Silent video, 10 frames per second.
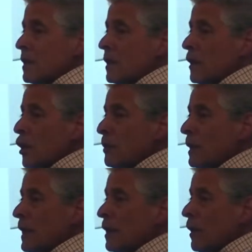the
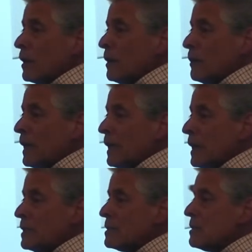global economy,
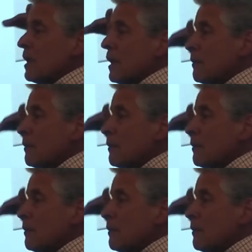it's the